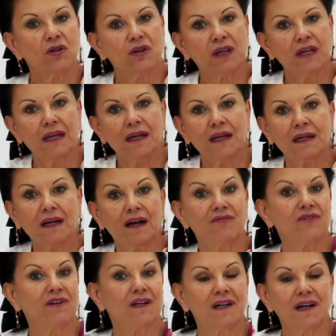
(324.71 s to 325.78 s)
think of
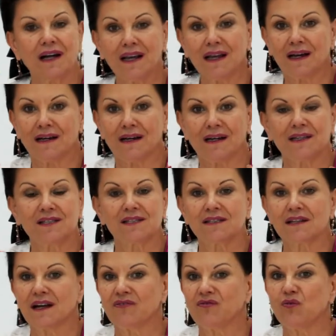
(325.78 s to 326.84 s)
color
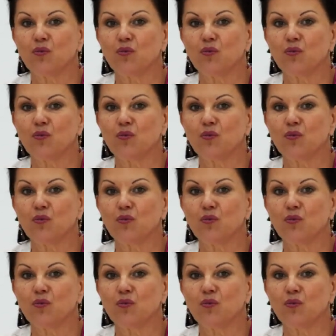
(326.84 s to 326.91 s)
stuff,